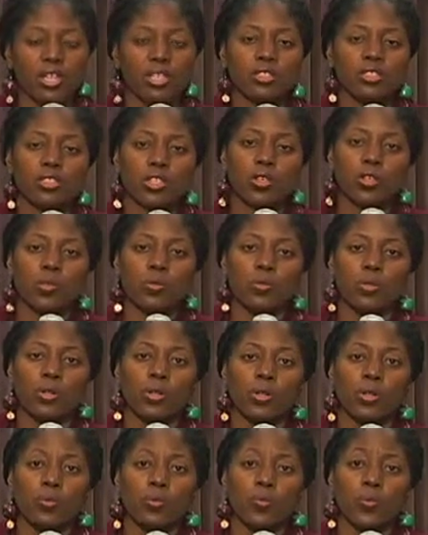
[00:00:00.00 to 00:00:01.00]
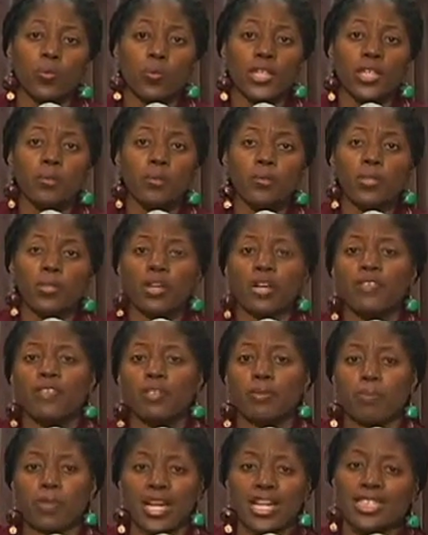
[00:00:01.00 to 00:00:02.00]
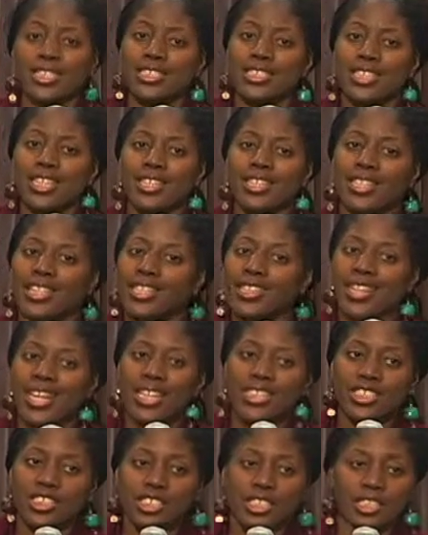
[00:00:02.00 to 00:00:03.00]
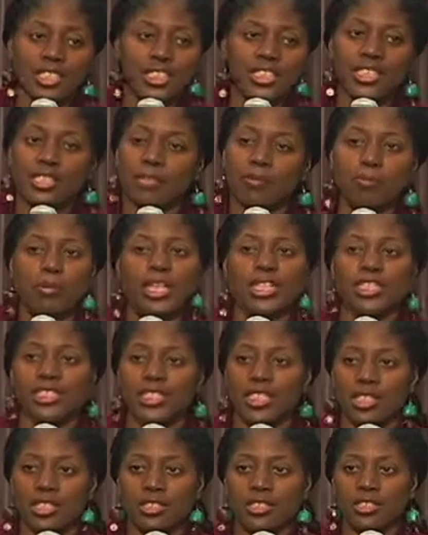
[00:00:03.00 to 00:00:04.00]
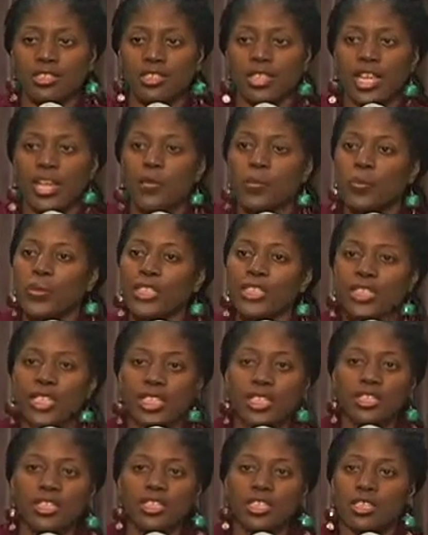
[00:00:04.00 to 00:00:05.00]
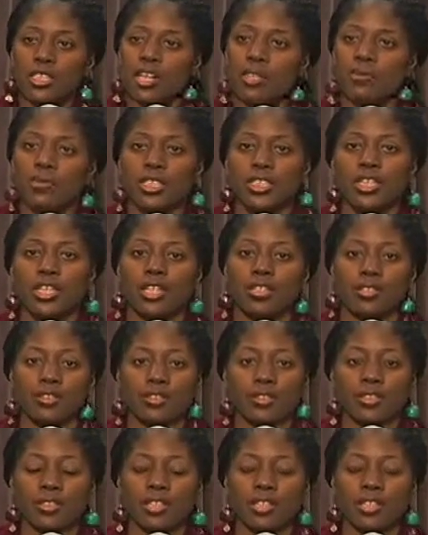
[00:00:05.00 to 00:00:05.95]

So we were of the mindset that that just didn't make sense, and we needed to come together,